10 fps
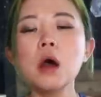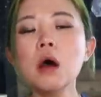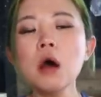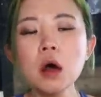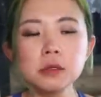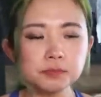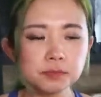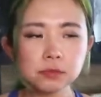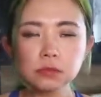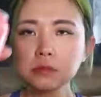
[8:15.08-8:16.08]
Ah, uh,
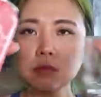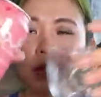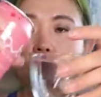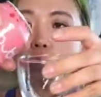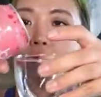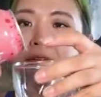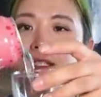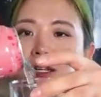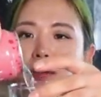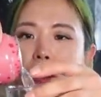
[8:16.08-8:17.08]
what
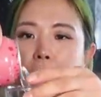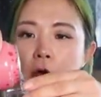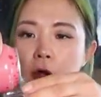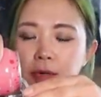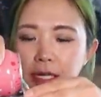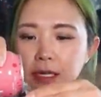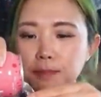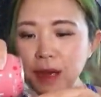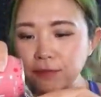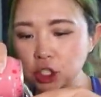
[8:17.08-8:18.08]
is it about
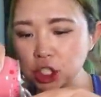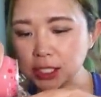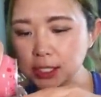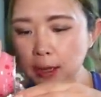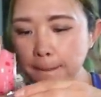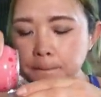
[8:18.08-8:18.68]
carbonated beverages?